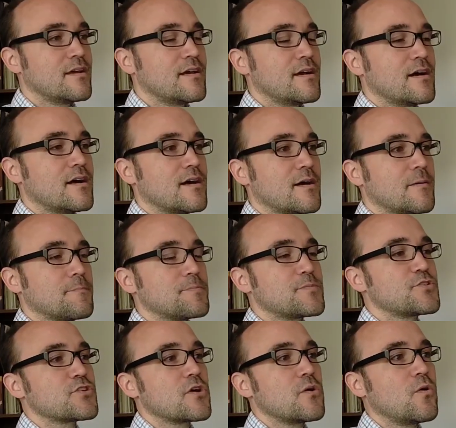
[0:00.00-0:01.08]

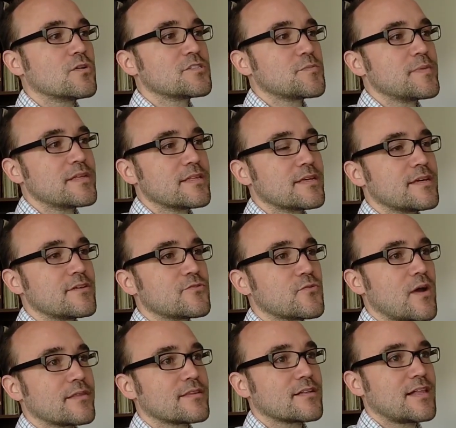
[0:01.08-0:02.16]
So ultimately,
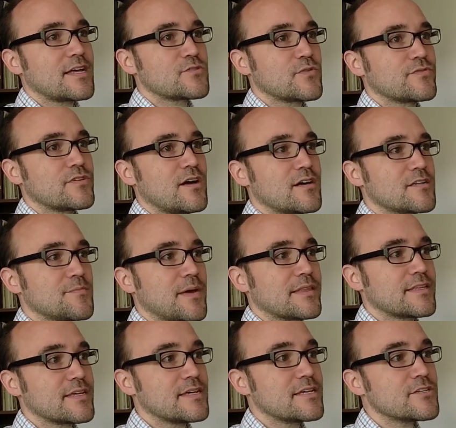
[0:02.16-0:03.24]
throughout the class, we've talked about
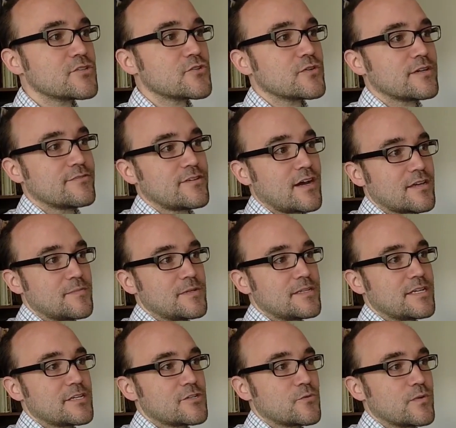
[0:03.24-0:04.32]
the history of
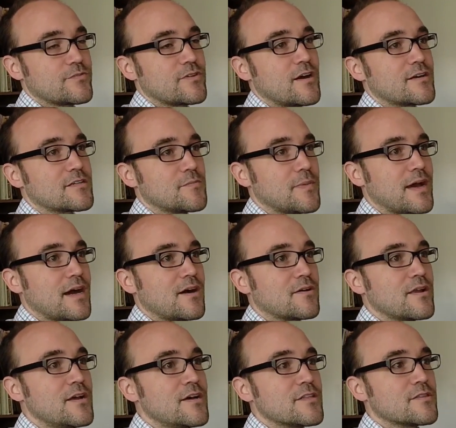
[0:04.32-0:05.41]
documentation. We've talked about
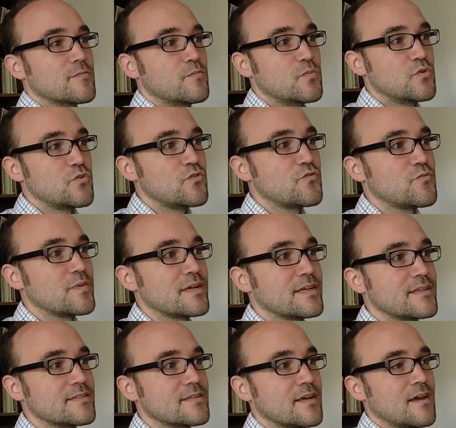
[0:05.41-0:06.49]
the
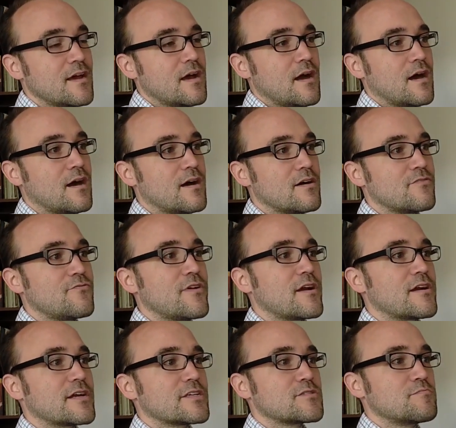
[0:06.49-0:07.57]
movement of
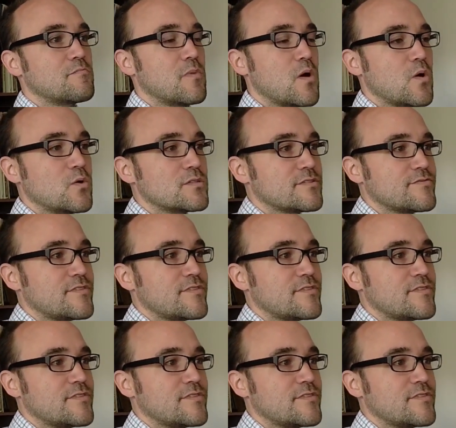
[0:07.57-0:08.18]
various modes of